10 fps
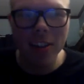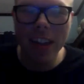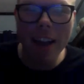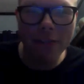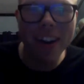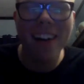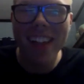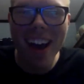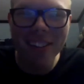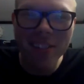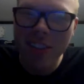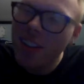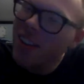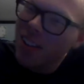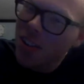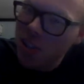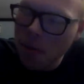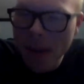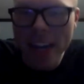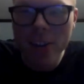Laughing out loud.
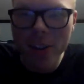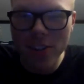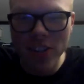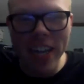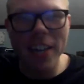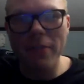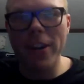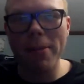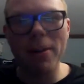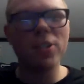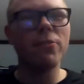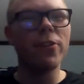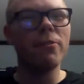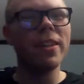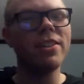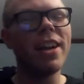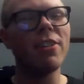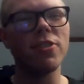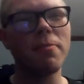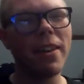So Painted Horse, thank you very much for reaching
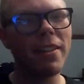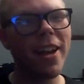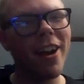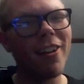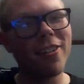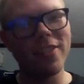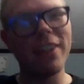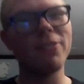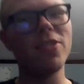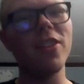out to me there. So I was a